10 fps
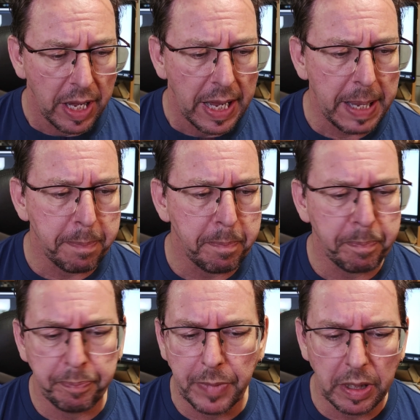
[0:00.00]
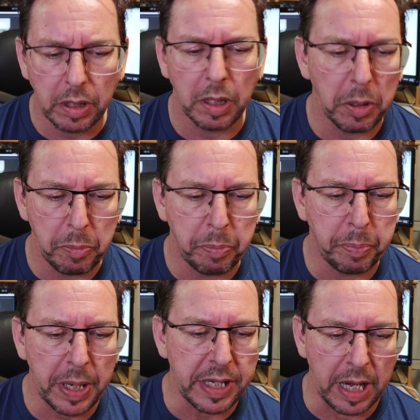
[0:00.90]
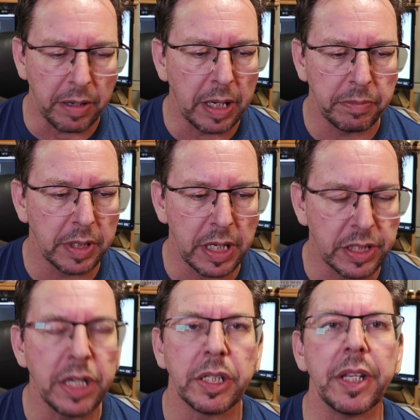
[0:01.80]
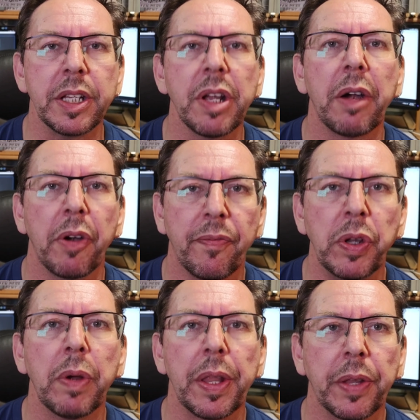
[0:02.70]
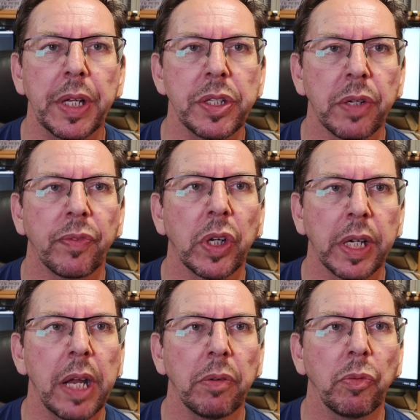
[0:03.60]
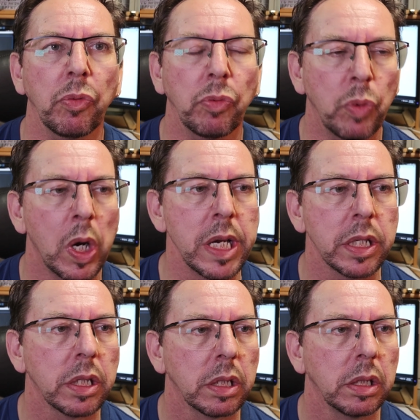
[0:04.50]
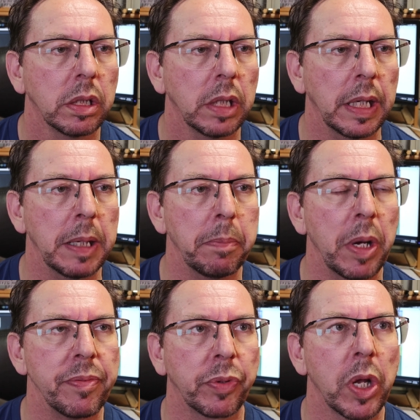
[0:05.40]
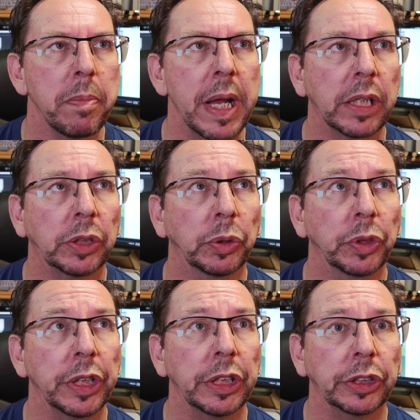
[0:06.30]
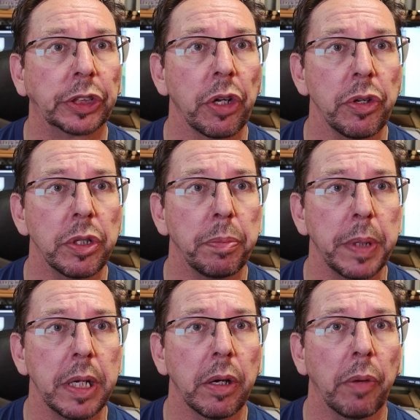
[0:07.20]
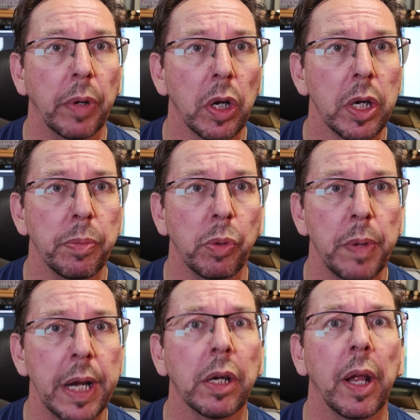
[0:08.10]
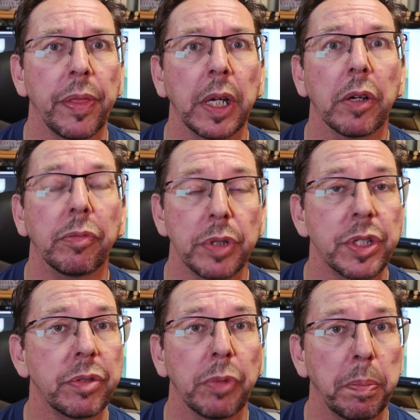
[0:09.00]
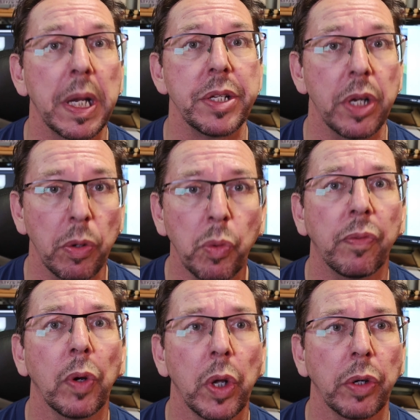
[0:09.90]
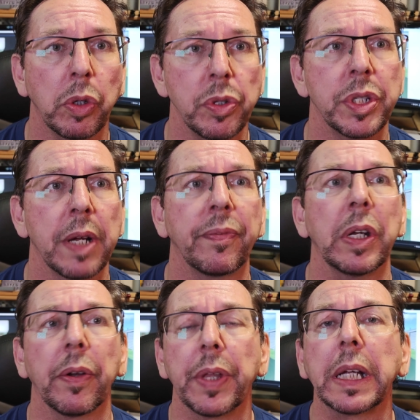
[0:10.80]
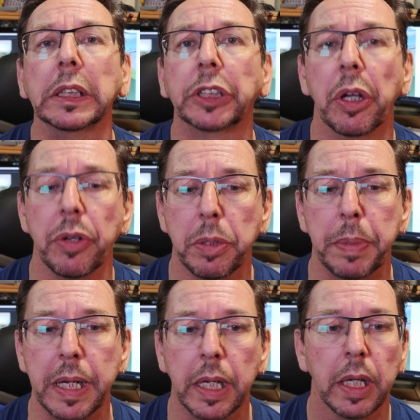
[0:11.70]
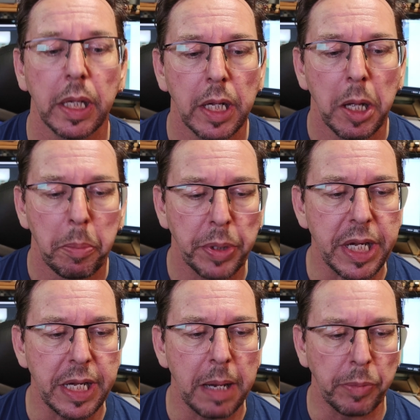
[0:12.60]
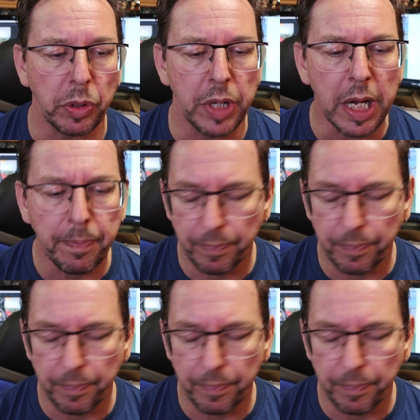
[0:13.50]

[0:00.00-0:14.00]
But yeah, essentially there are a few other things I've got to get right. I've got to make sure that it's going to be a reliable runner. I think I've replaced an awful lot of good stuff there. I think it's going to be pretty damn good now.